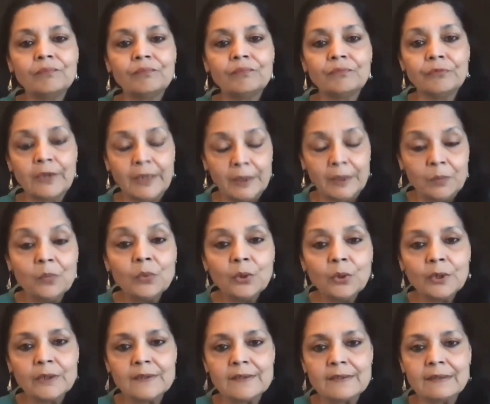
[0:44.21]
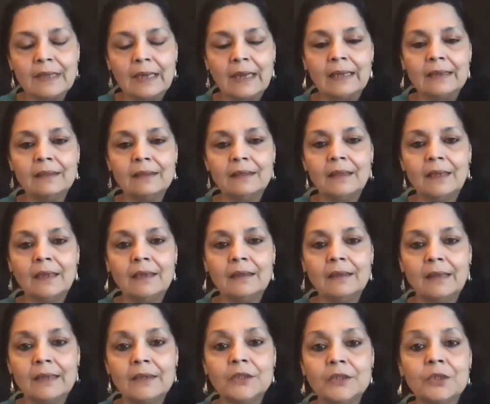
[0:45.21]
frameworks that
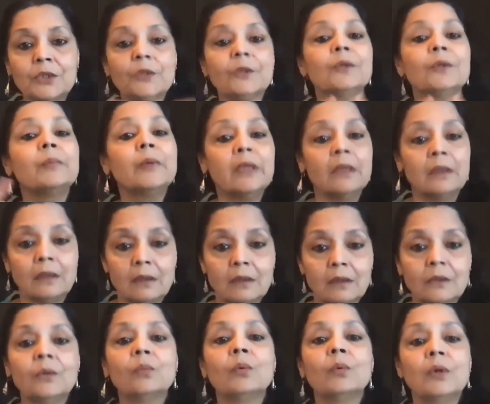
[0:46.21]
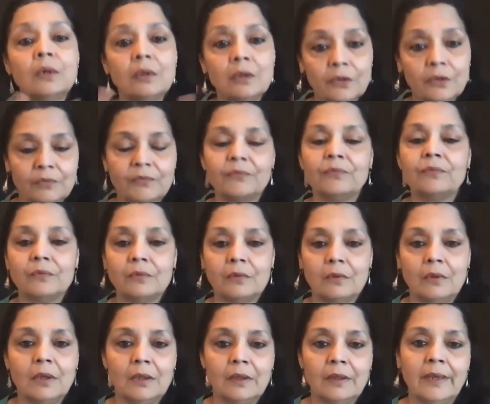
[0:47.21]
determine the world of
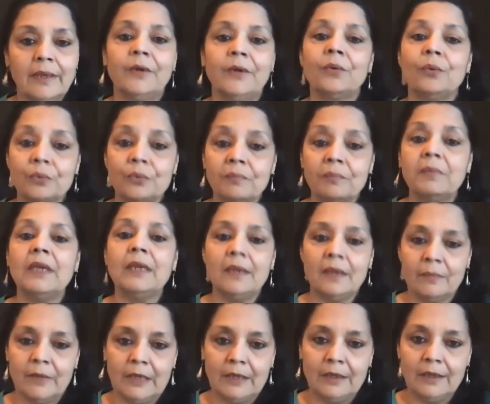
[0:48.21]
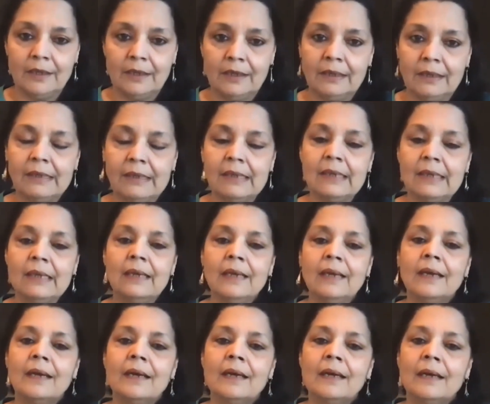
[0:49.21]
their own meaning making.
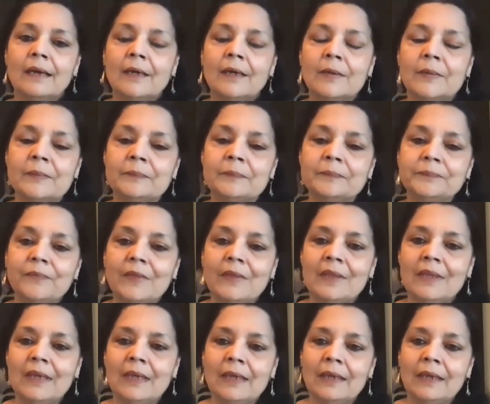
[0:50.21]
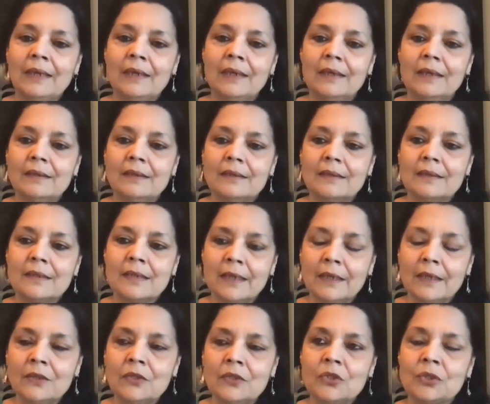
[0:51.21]
They
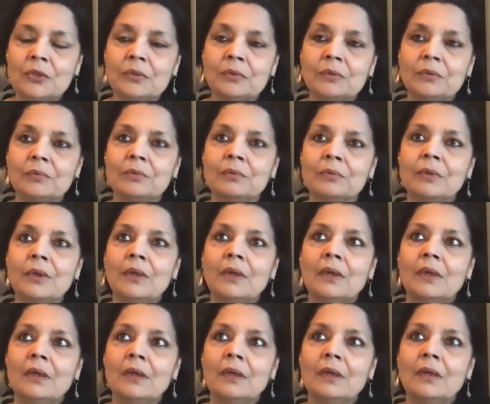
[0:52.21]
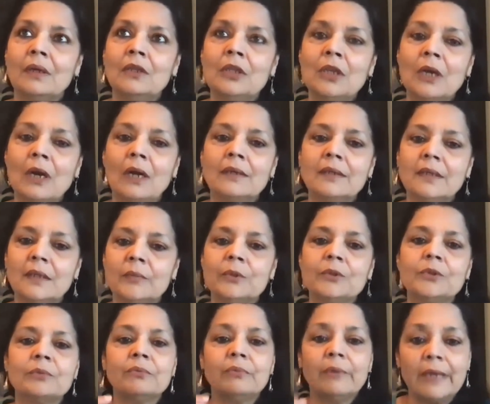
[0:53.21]
tend to not able
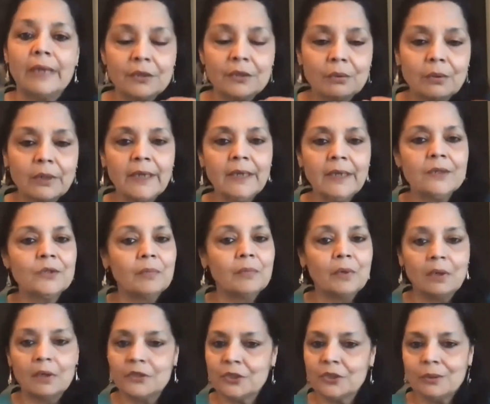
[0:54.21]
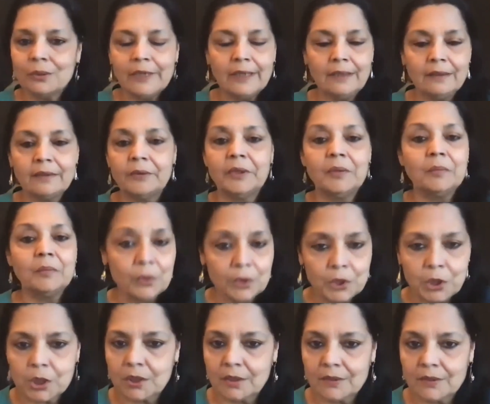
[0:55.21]
to regulate or modulate their
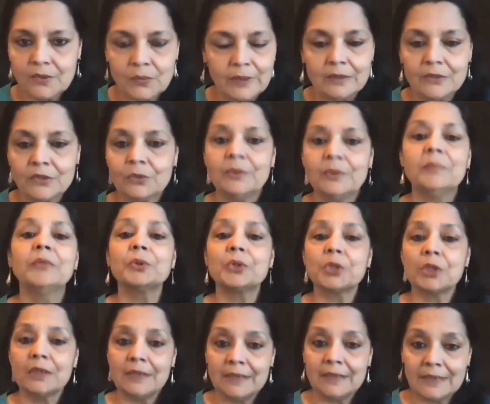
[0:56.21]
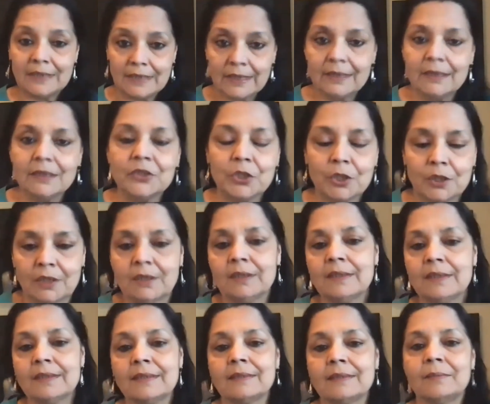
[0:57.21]
emotions well. So emotional
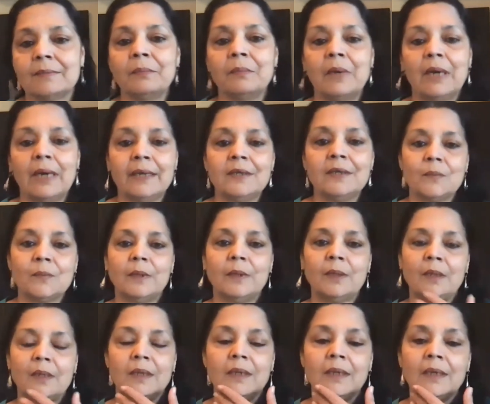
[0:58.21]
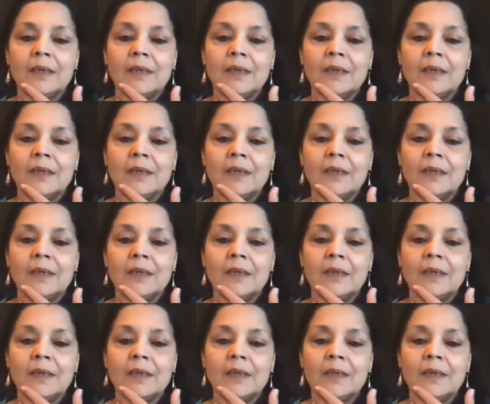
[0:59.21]
intelligence might be